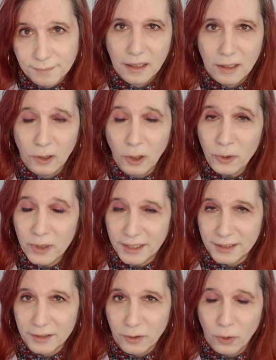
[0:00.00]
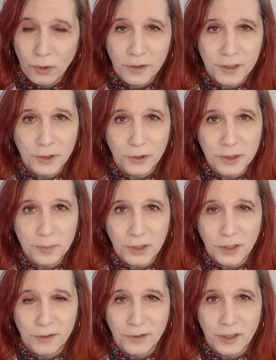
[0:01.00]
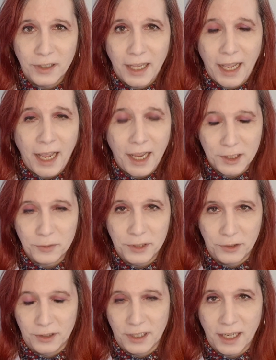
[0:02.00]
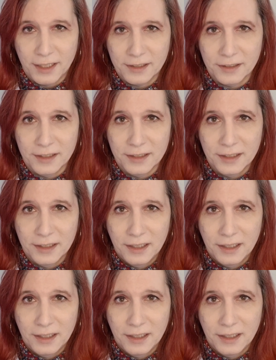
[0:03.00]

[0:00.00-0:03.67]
Loan, or the golden plover, has returned to Iceland.